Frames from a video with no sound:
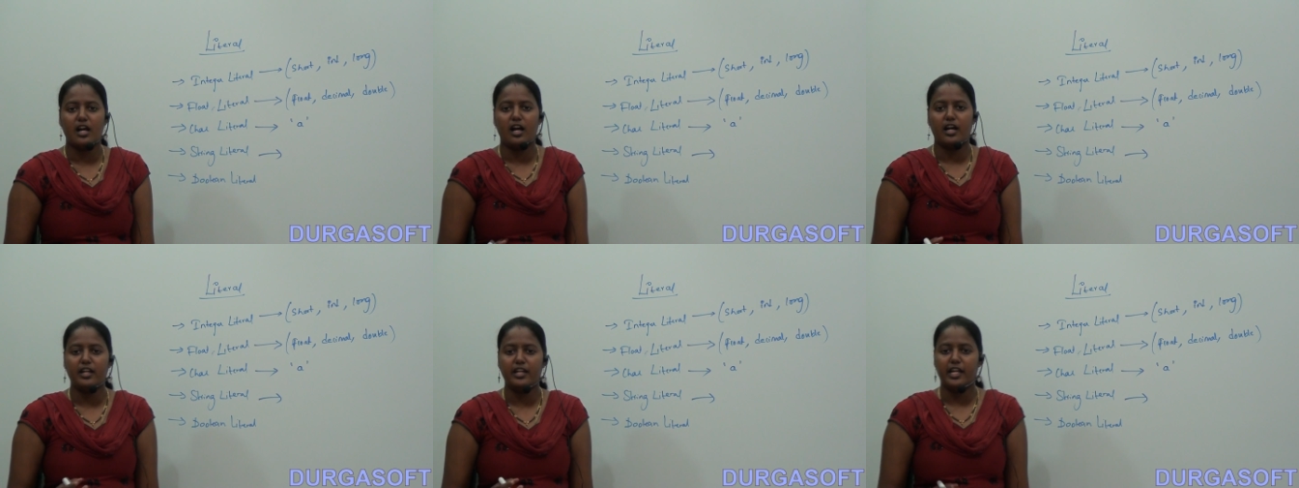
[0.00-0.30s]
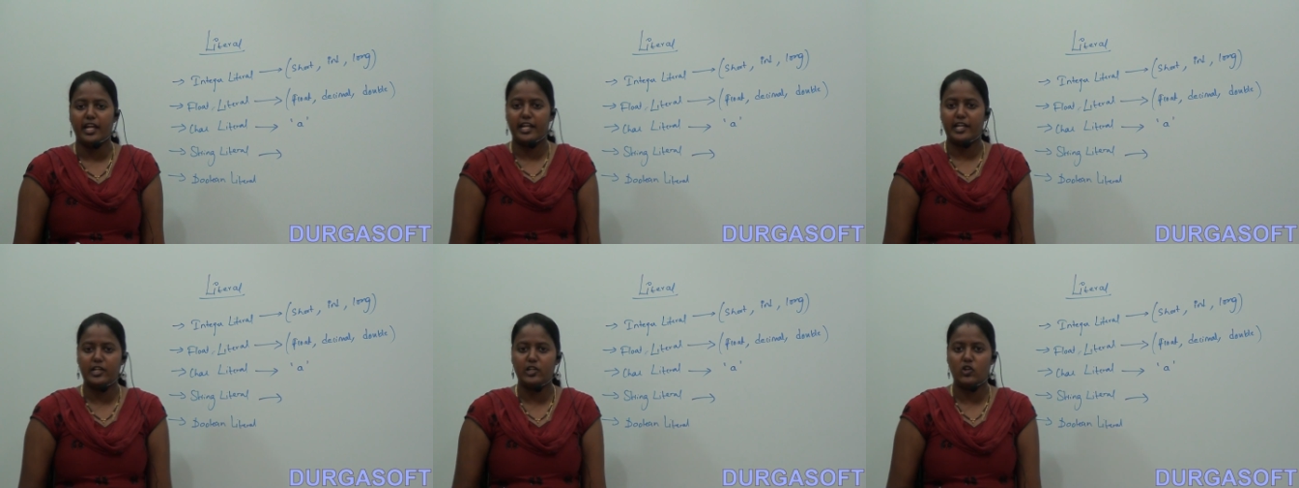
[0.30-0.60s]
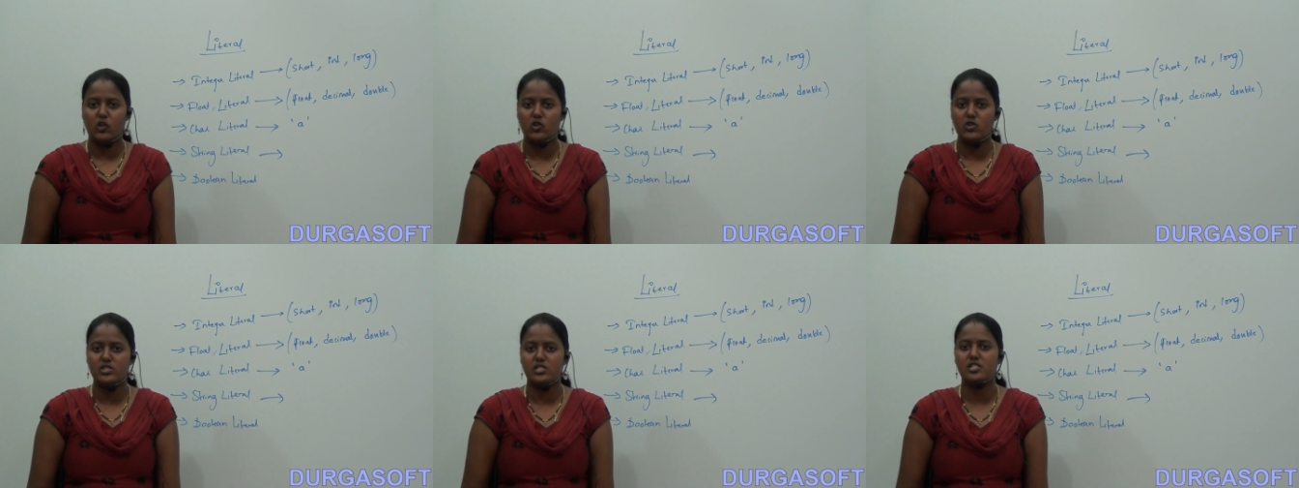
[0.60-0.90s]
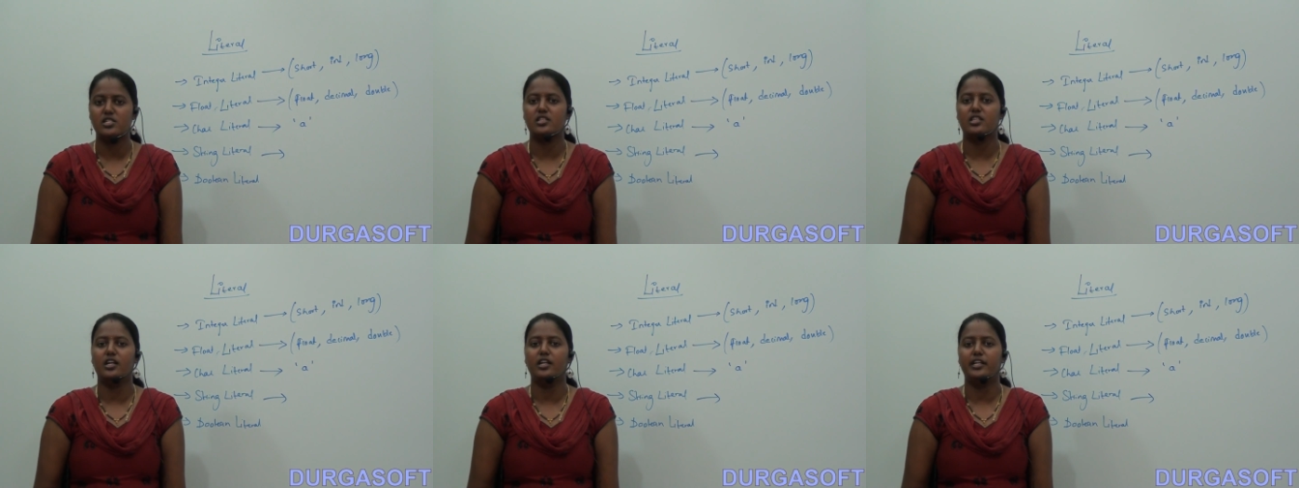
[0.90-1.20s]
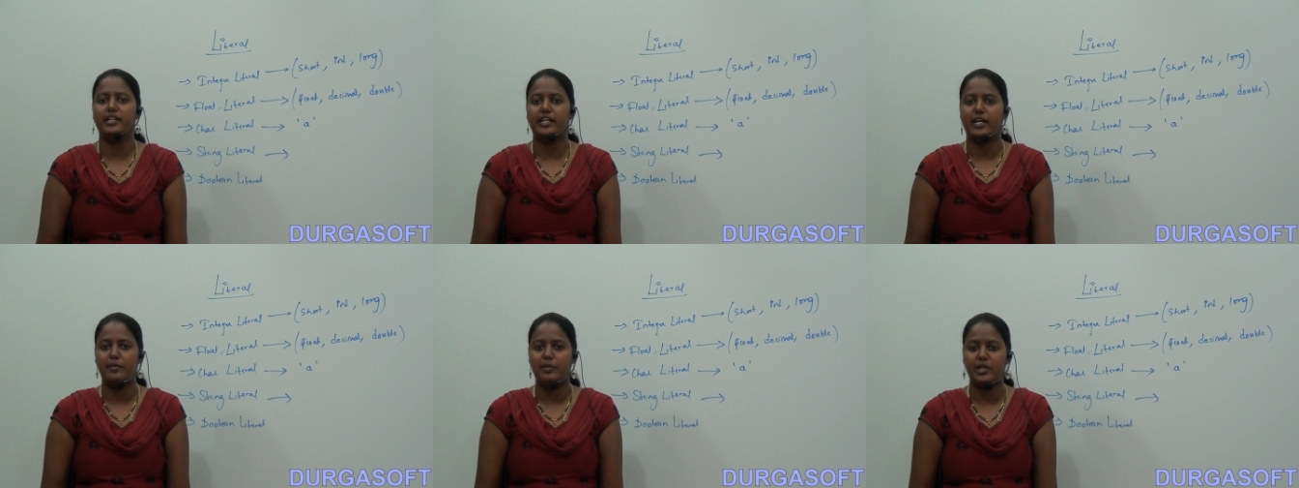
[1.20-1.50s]
are enclosed in the
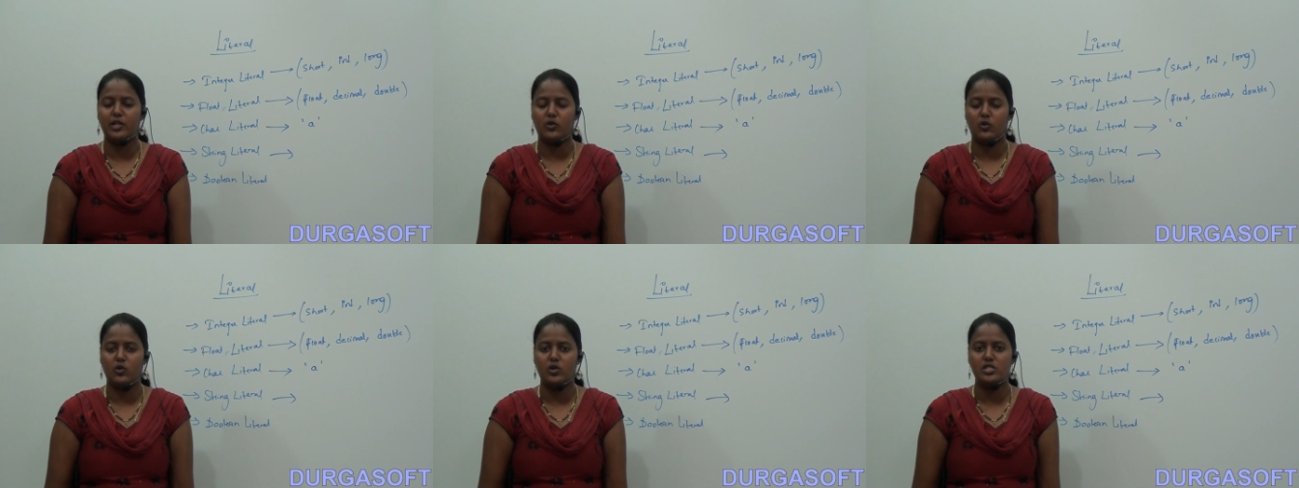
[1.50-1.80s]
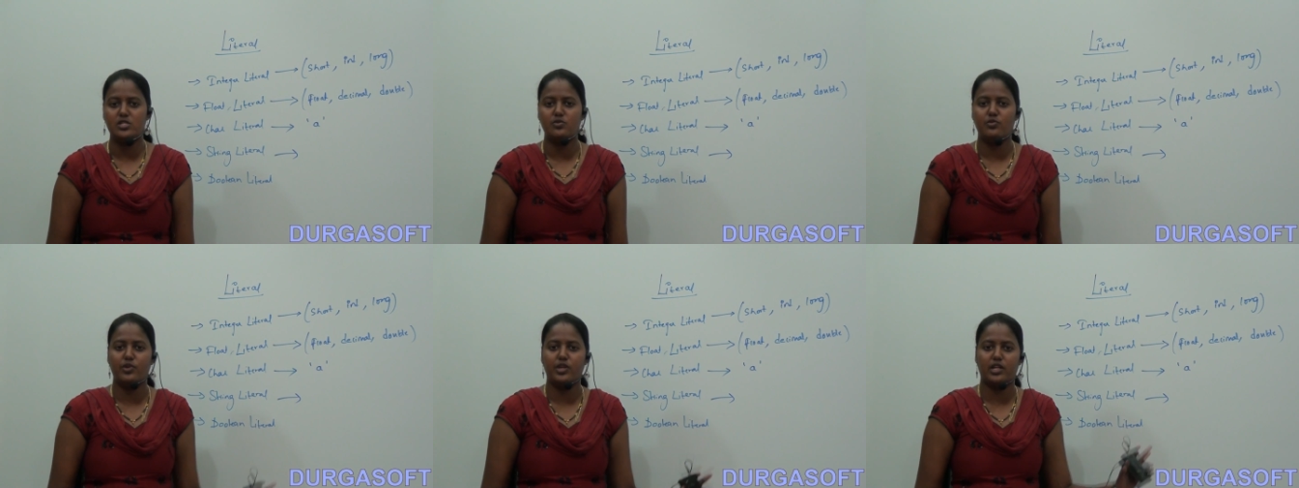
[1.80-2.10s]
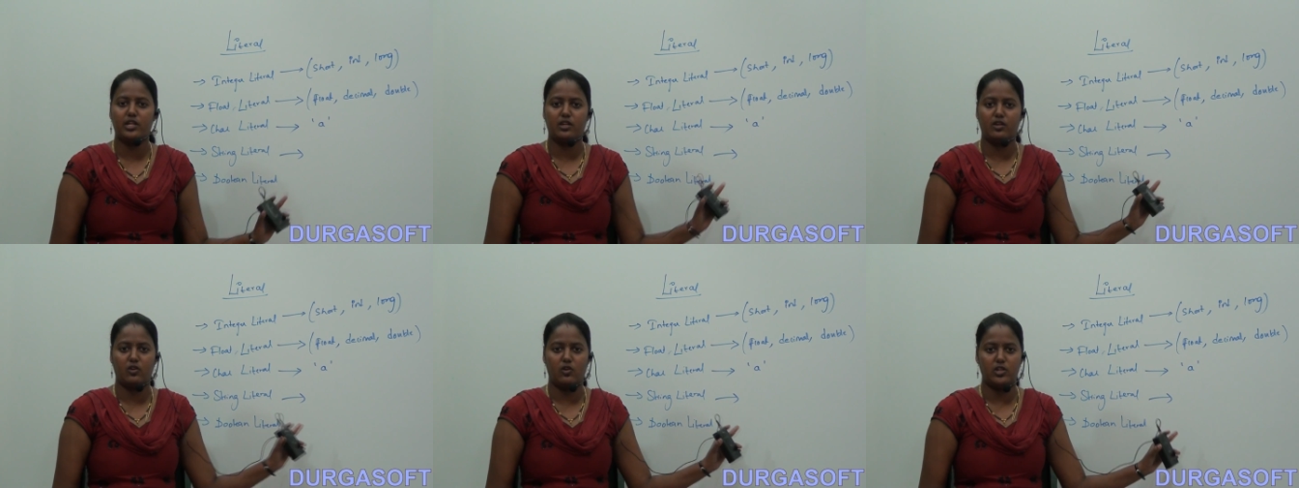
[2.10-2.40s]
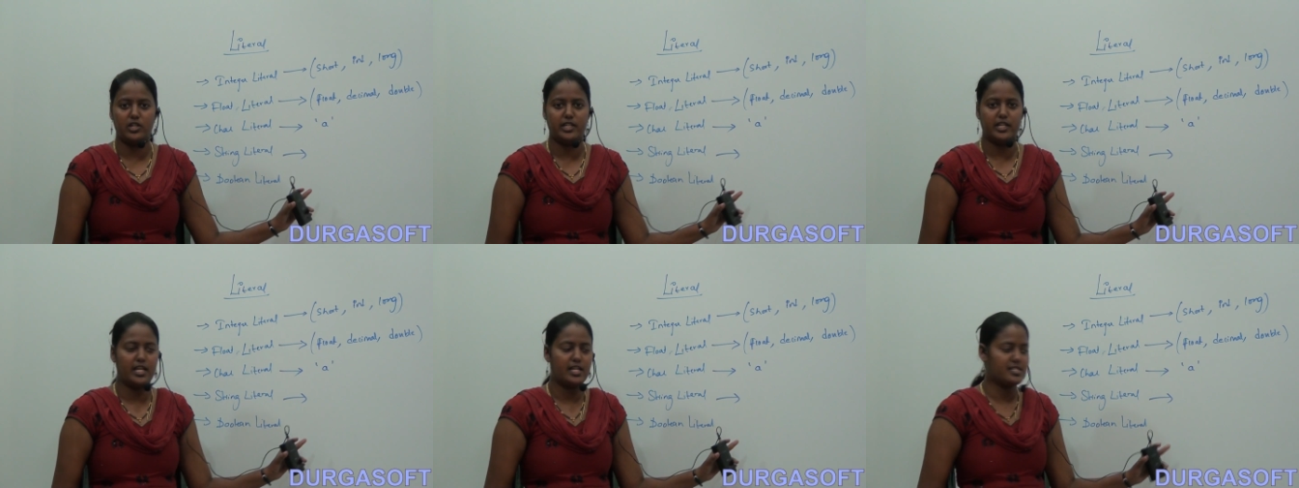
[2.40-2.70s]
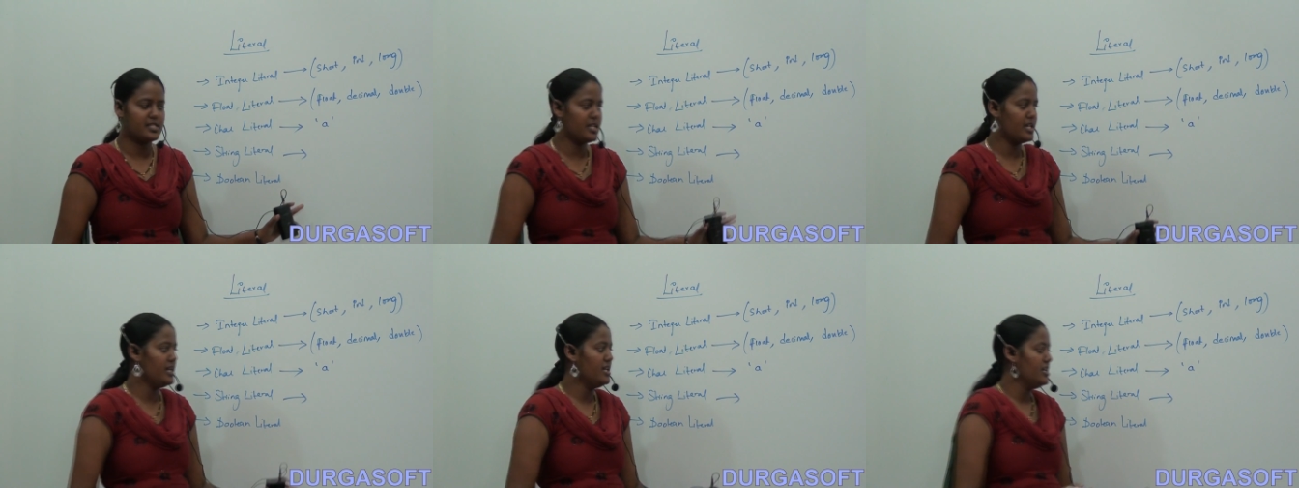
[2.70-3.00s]
double quotes we call it
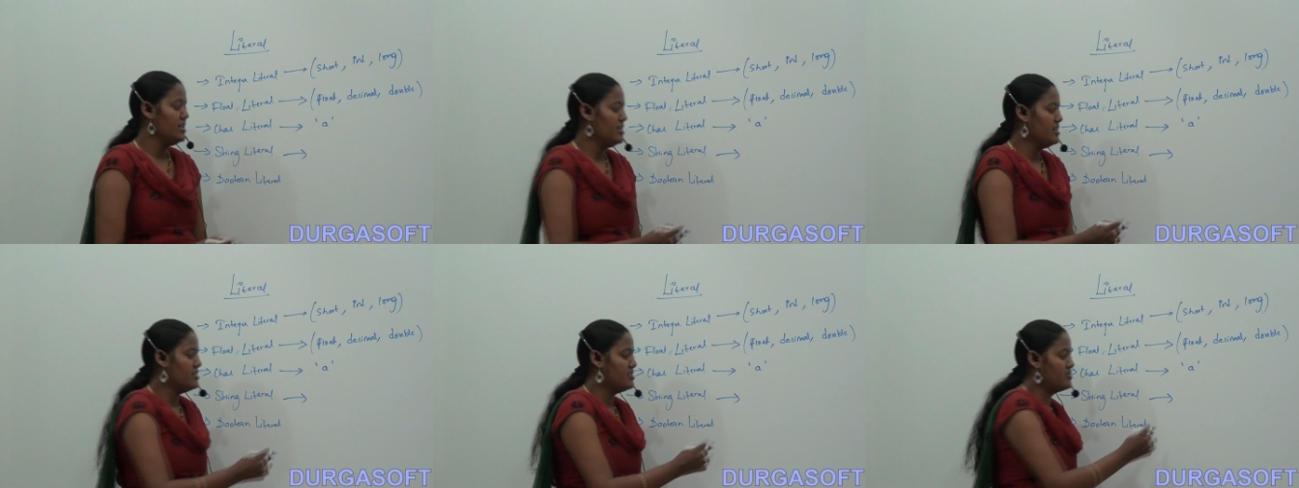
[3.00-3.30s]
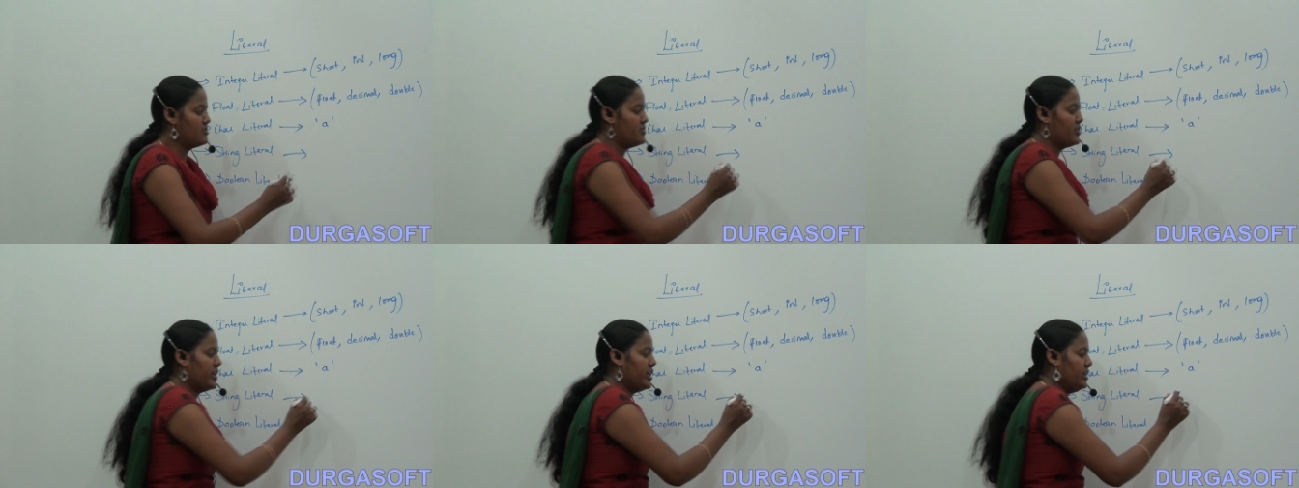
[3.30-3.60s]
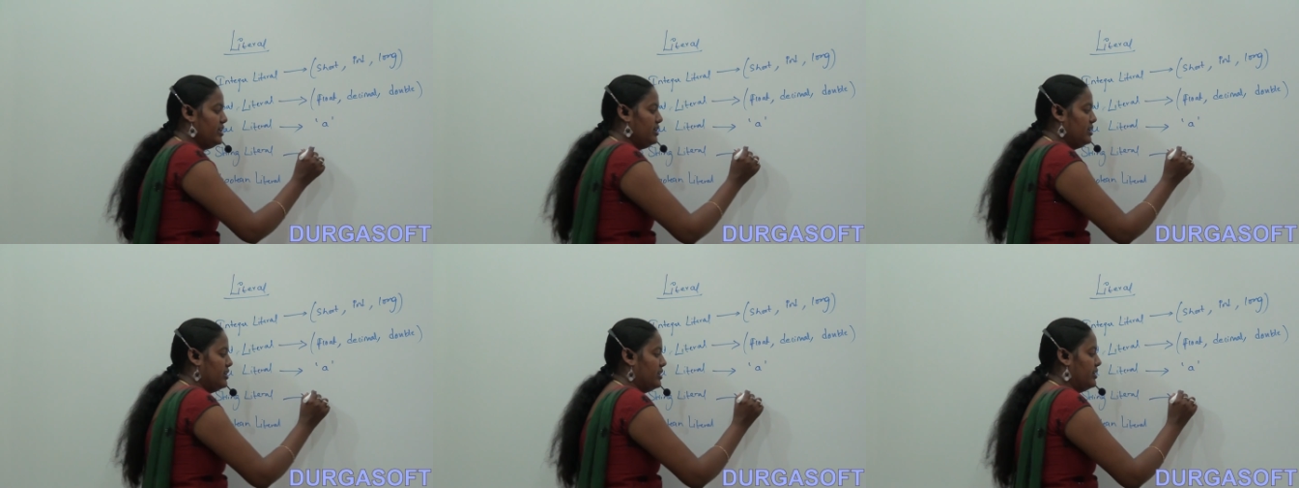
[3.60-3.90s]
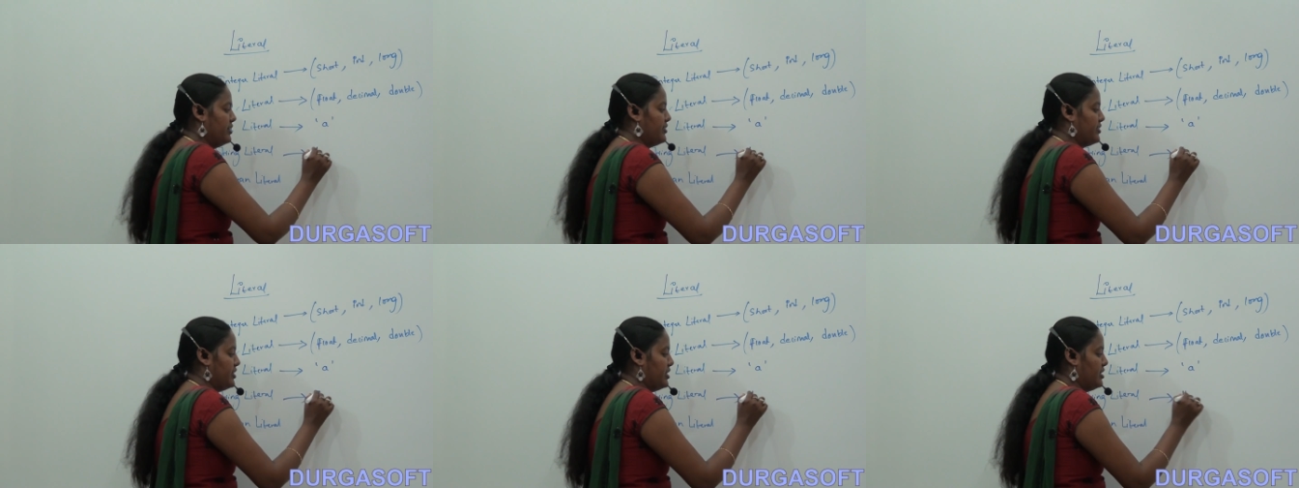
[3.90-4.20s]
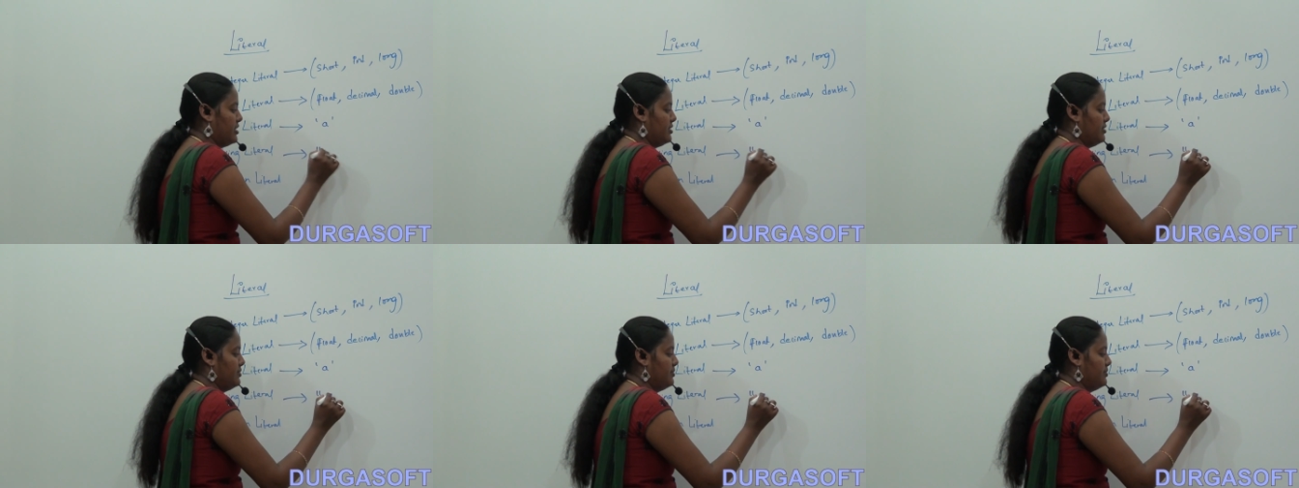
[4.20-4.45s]
as a string literal